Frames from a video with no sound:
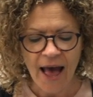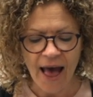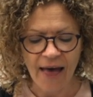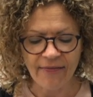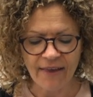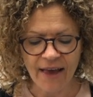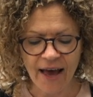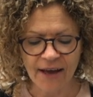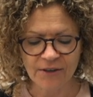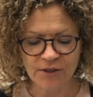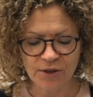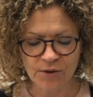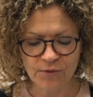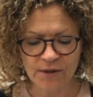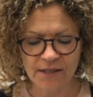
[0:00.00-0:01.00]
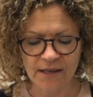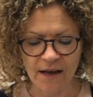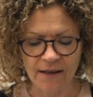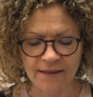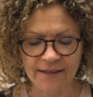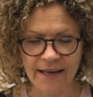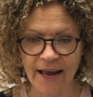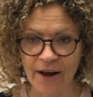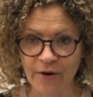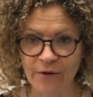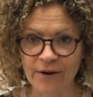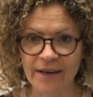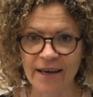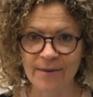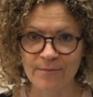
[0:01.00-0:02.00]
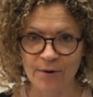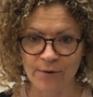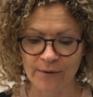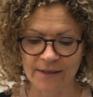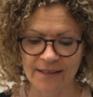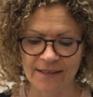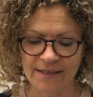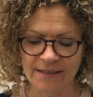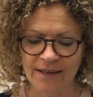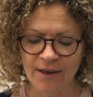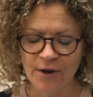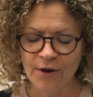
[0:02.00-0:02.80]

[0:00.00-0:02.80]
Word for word: And they had two sons, Aaron and Moses.